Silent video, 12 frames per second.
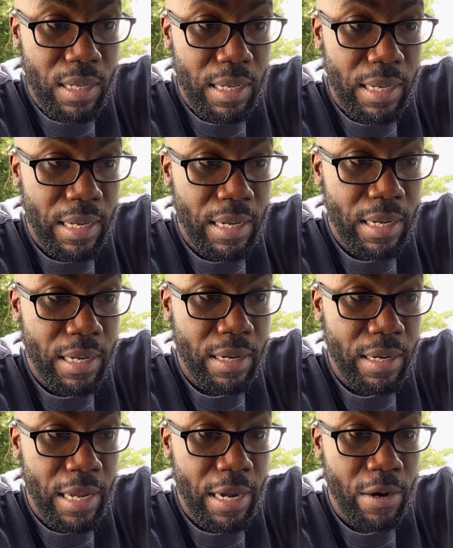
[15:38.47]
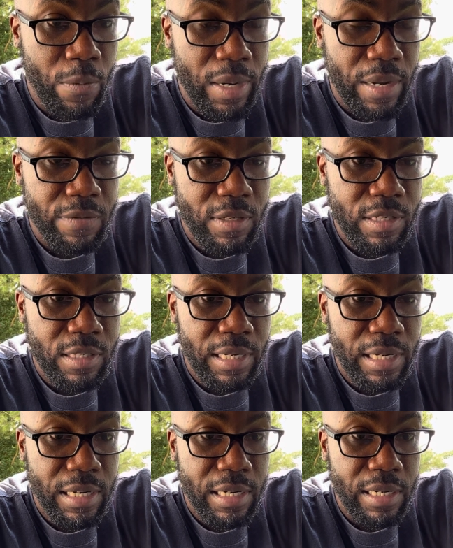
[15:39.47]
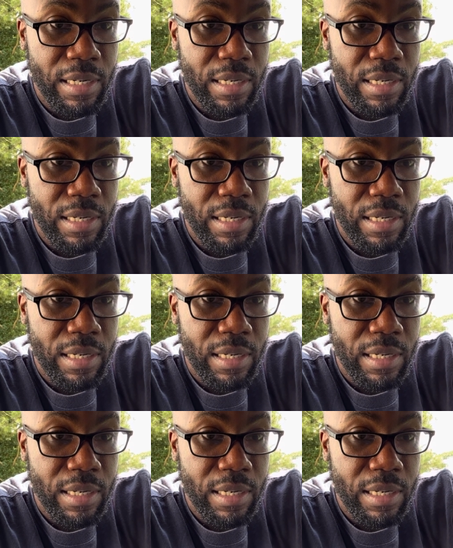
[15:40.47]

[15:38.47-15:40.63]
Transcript: And now we have to see